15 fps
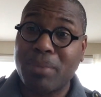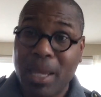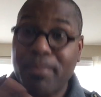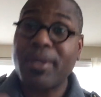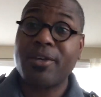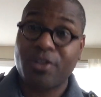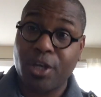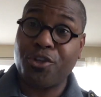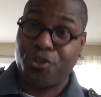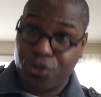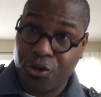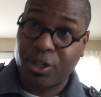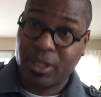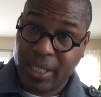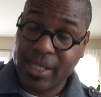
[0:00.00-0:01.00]
maybe
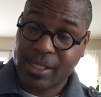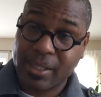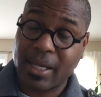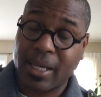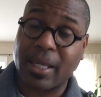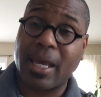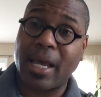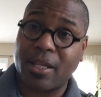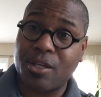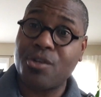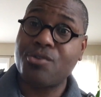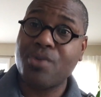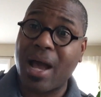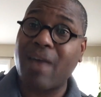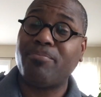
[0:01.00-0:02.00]
you're listening and
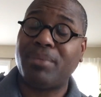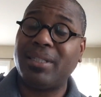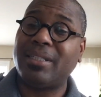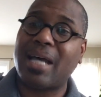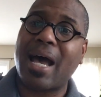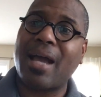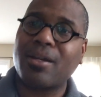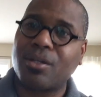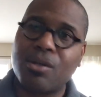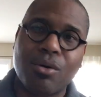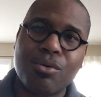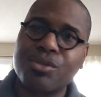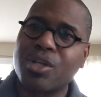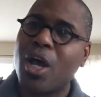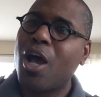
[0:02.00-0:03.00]
you have been
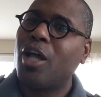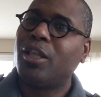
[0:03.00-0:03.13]
diagnosed,